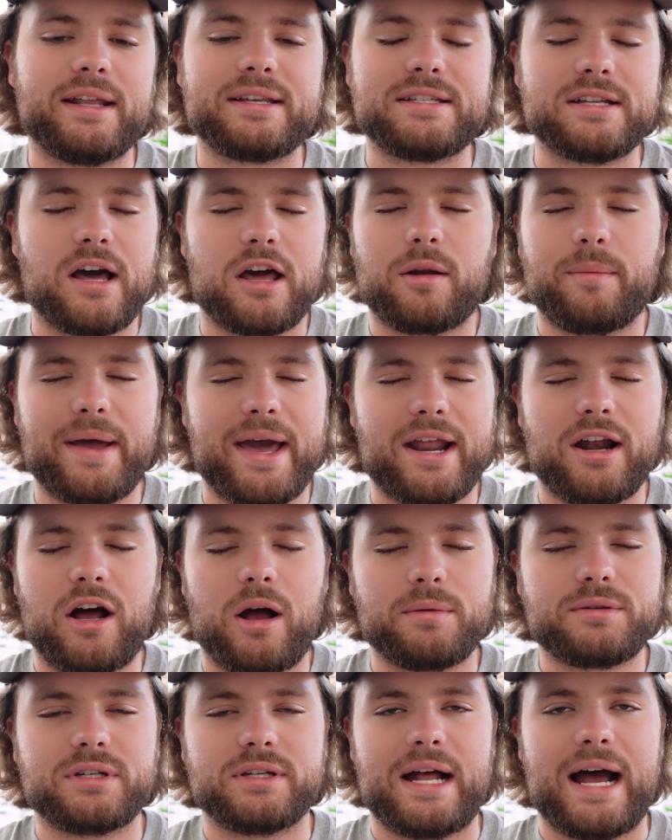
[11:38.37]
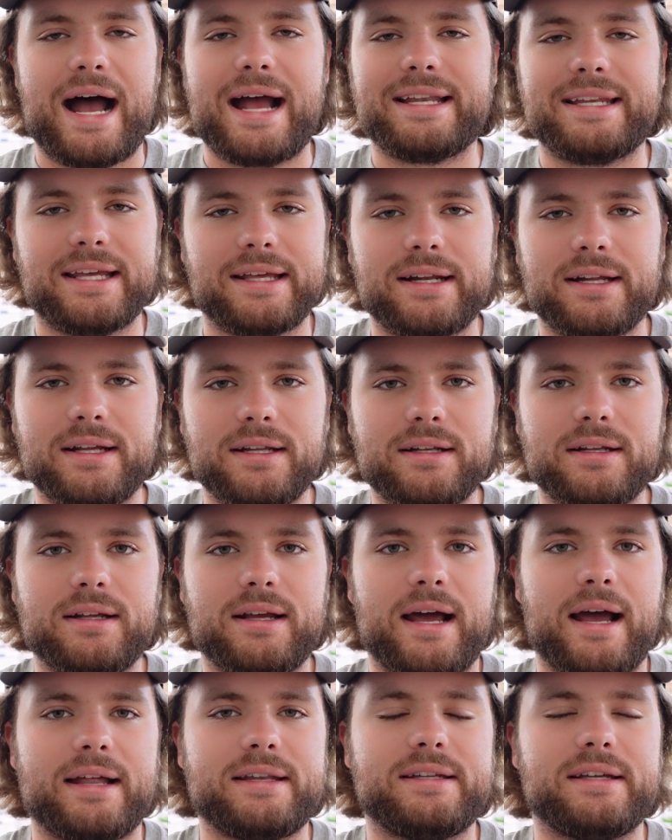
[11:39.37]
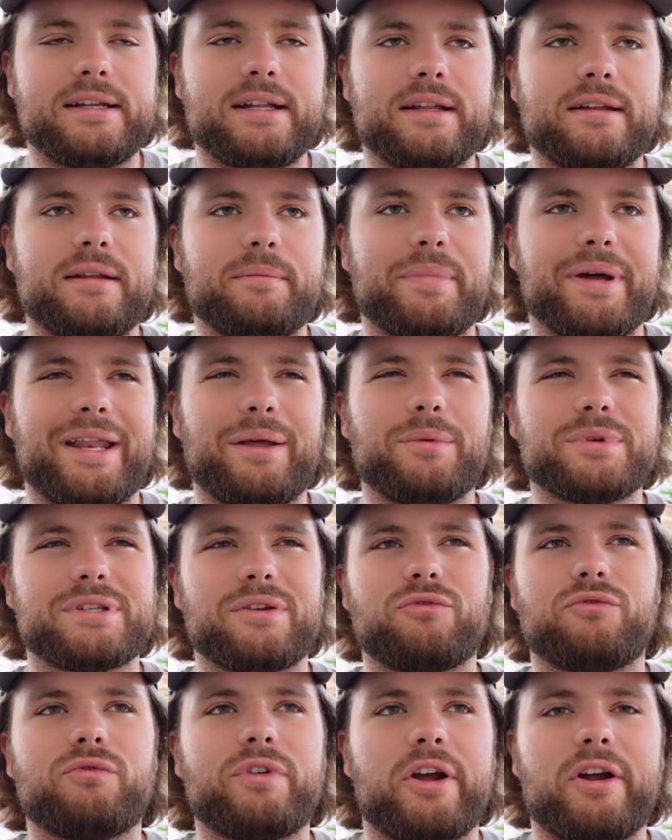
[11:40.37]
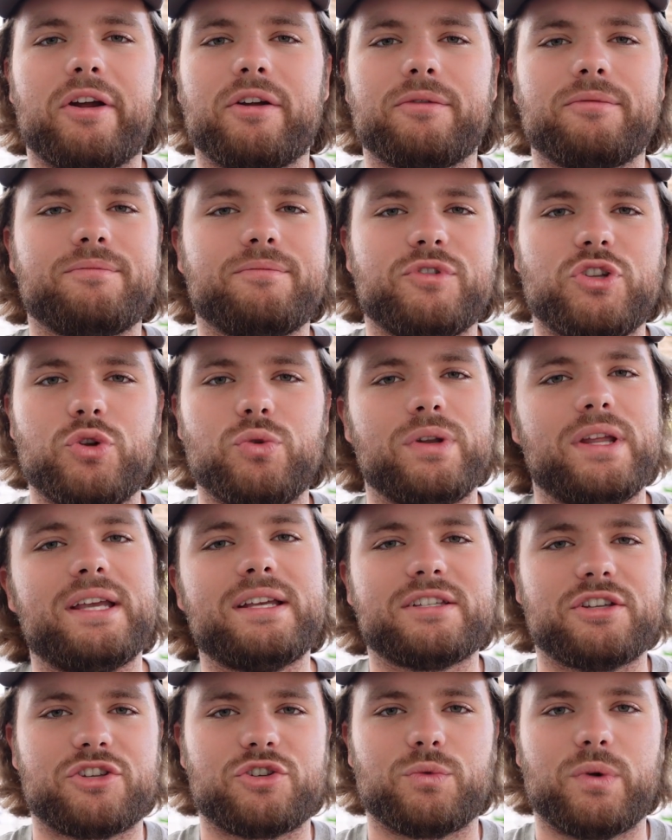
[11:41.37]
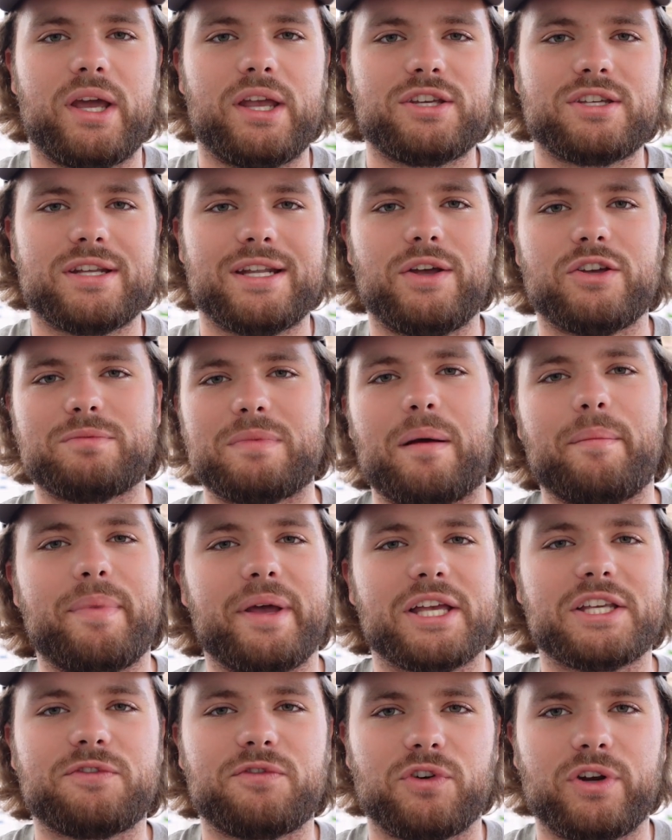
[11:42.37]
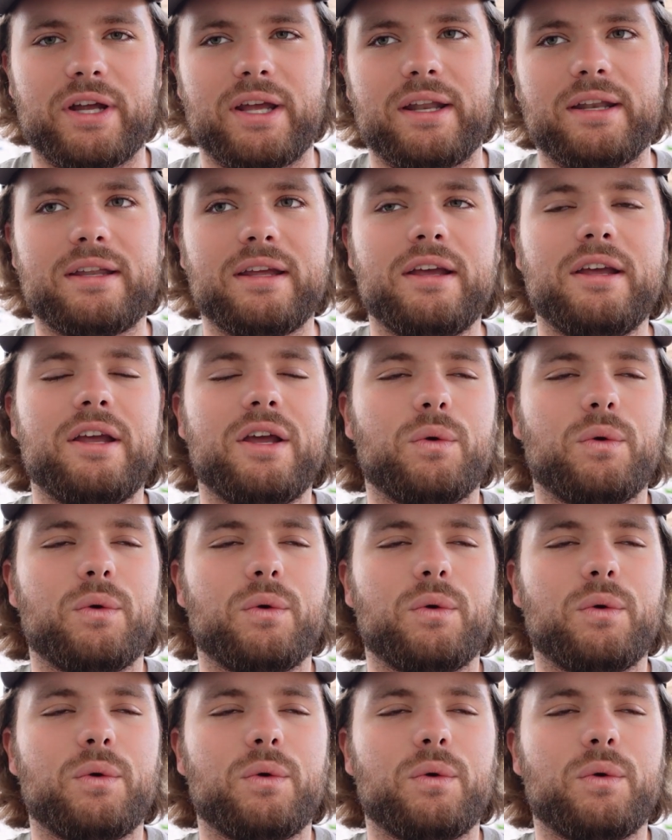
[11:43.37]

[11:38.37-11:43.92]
it's not a bad option i did it i did it but it was a very unique situation it was my best friend